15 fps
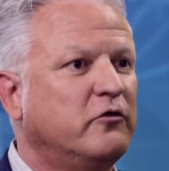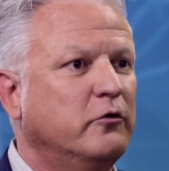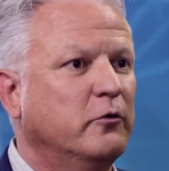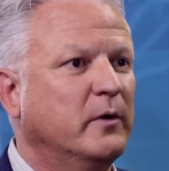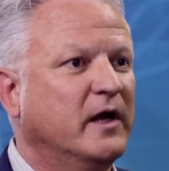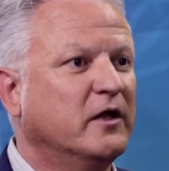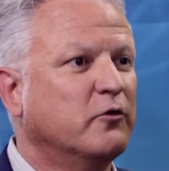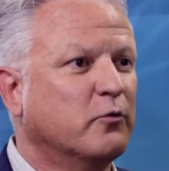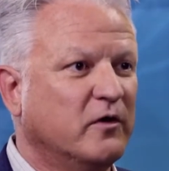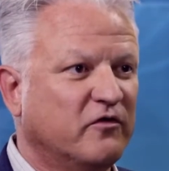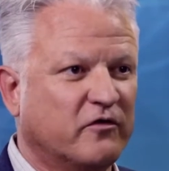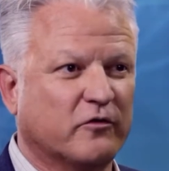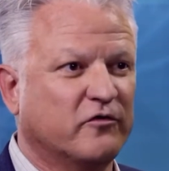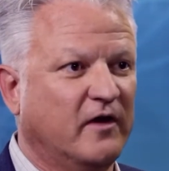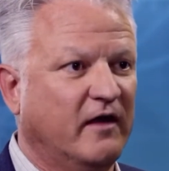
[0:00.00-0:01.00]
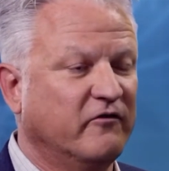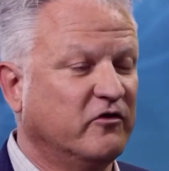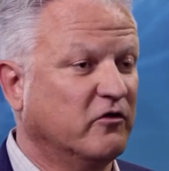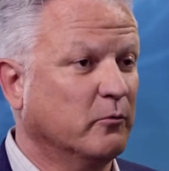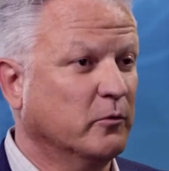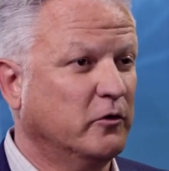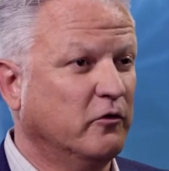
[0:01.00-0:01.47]
to increase their
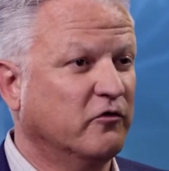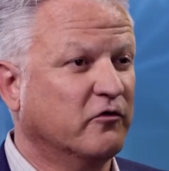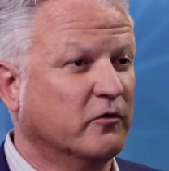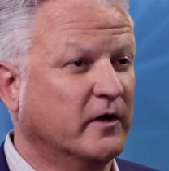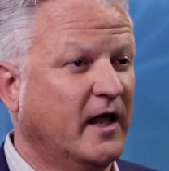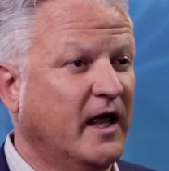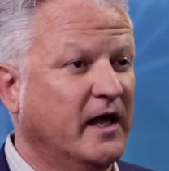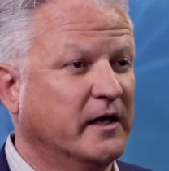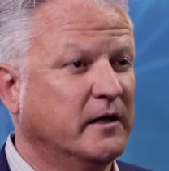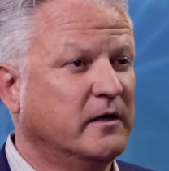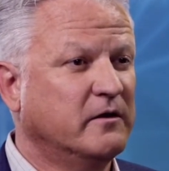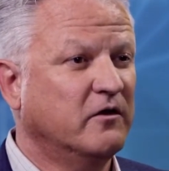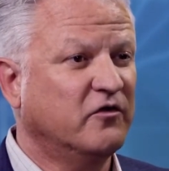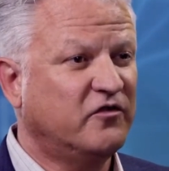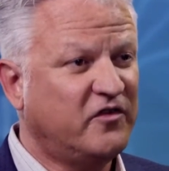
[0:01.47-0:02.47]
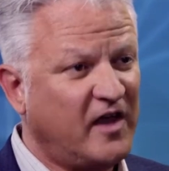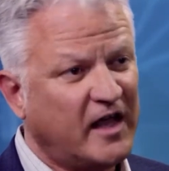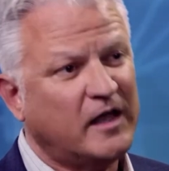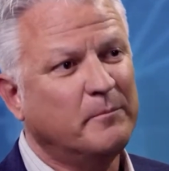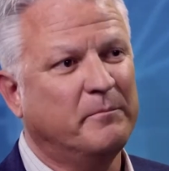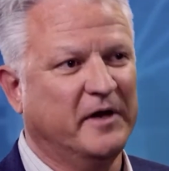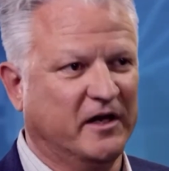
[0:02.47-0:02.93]
savings and reduce their debt. The
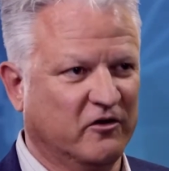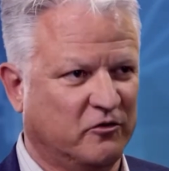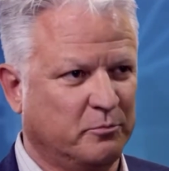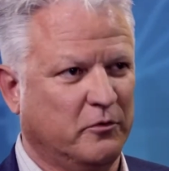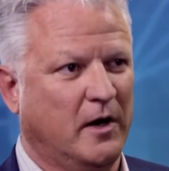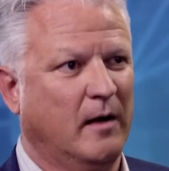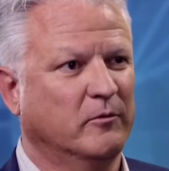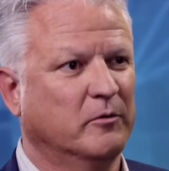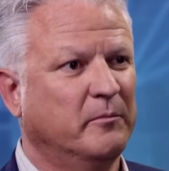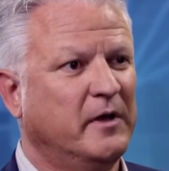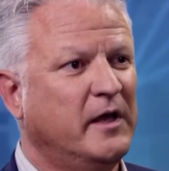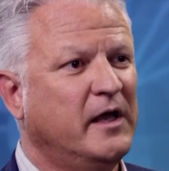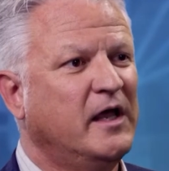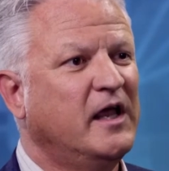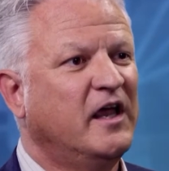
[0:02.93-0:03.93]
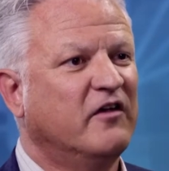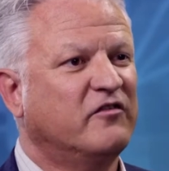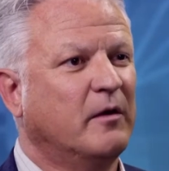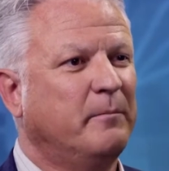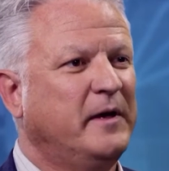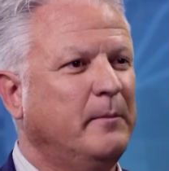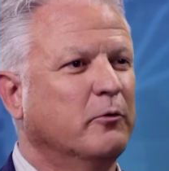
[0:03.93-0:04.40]
second biggest problem
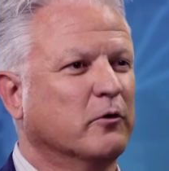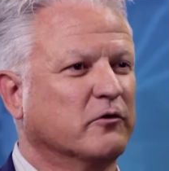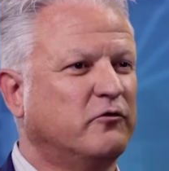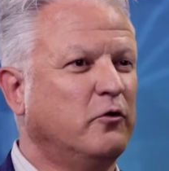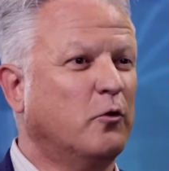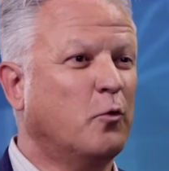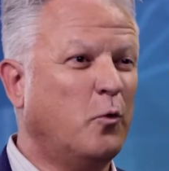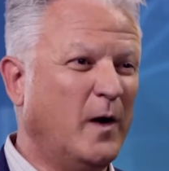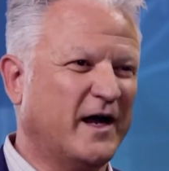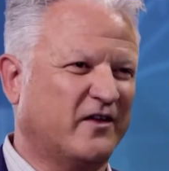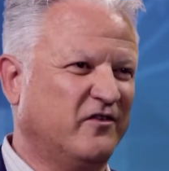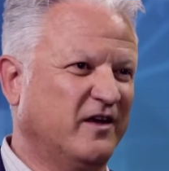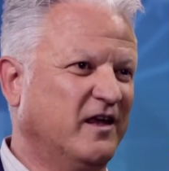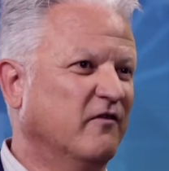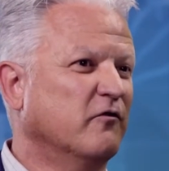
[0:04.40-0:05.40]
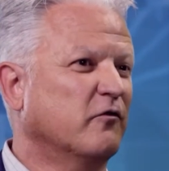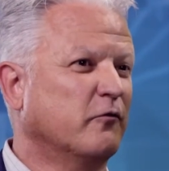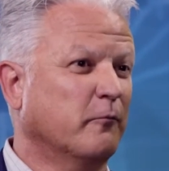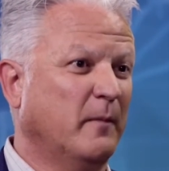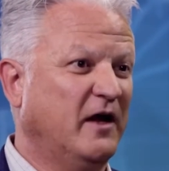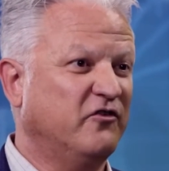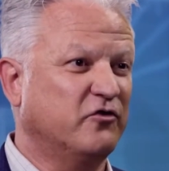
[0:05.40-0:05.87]
is that people are too quick to give
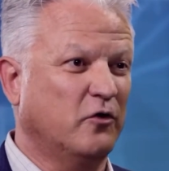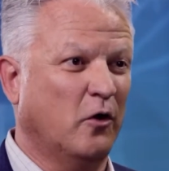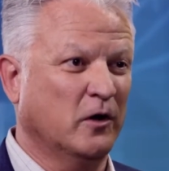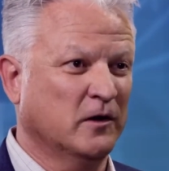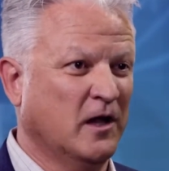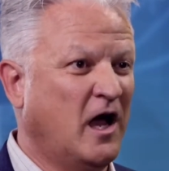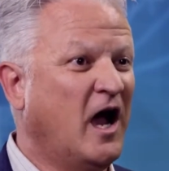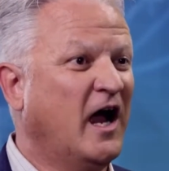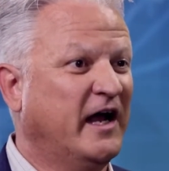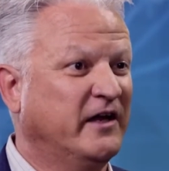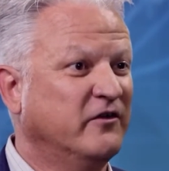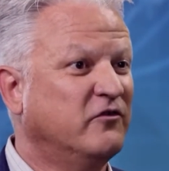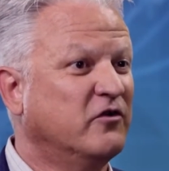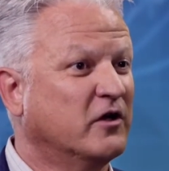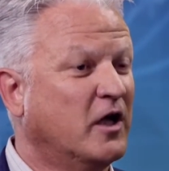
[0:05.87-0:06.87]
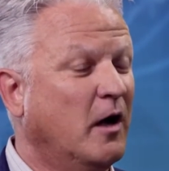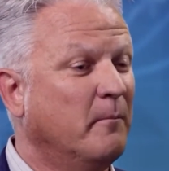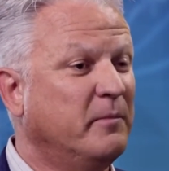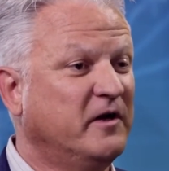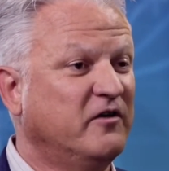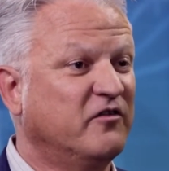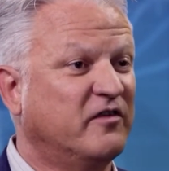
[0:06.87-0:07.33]
information online to
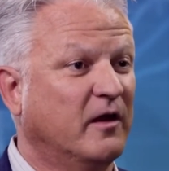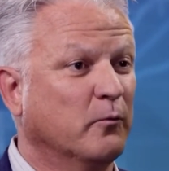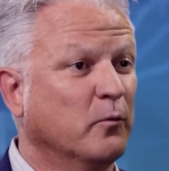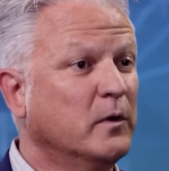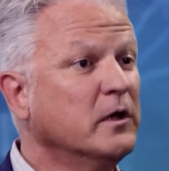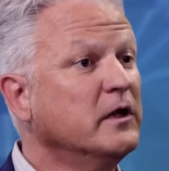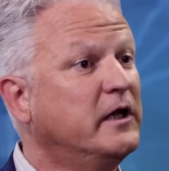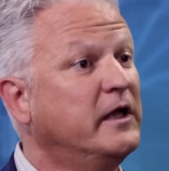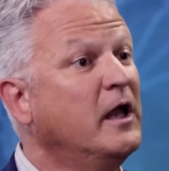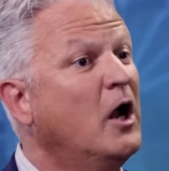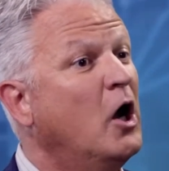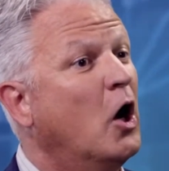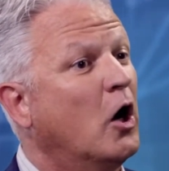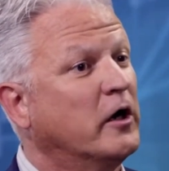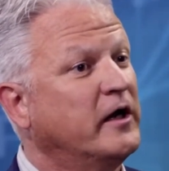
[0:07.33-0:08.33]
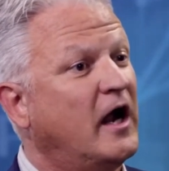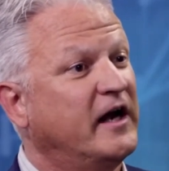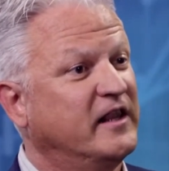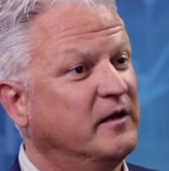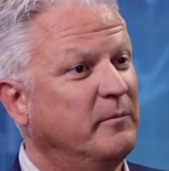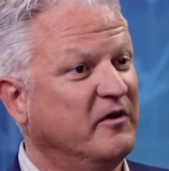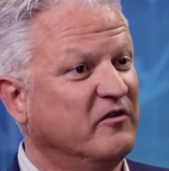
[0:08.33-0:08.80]
companies that really are not in the